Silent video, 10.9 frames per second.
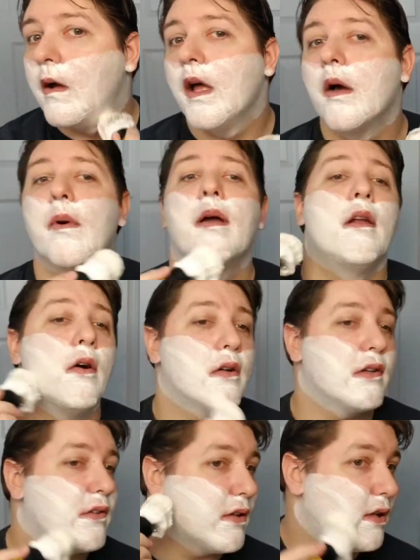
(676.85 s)
And we
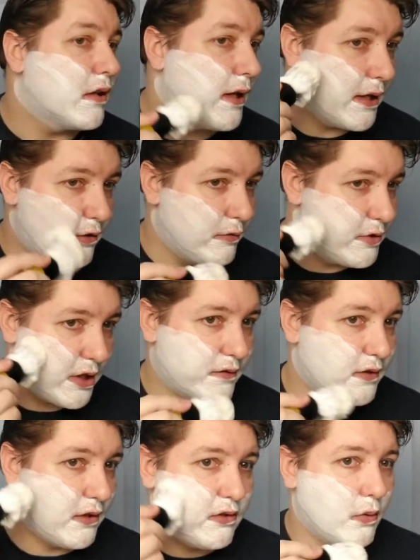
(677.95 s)
noticed that they had some chicks
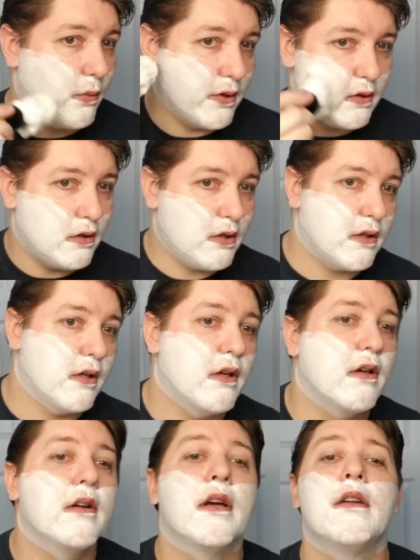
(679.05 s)
in, so we went to look.
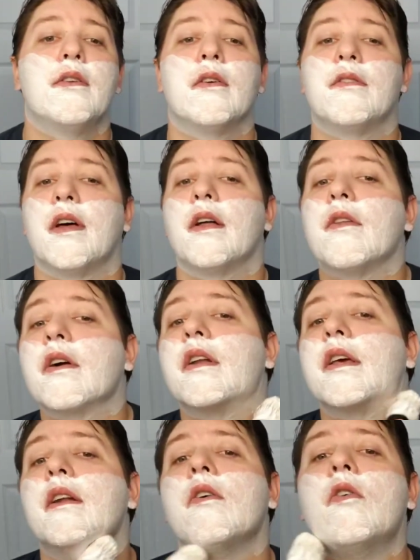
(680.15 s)
And turns out they're going to
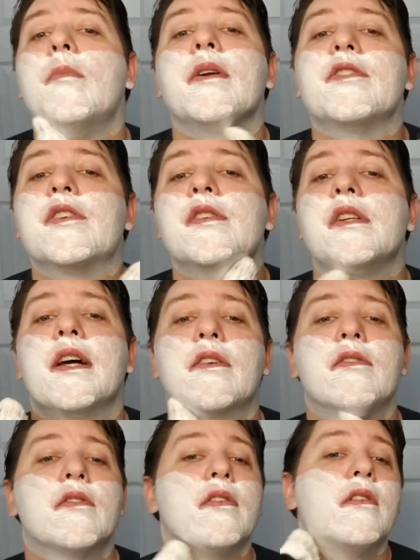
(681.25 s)
get a whole bunch in the
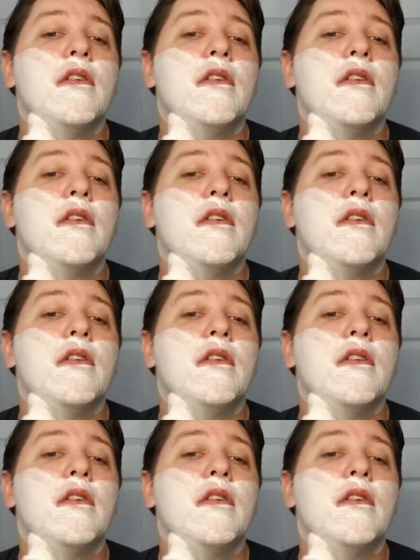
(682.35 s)
next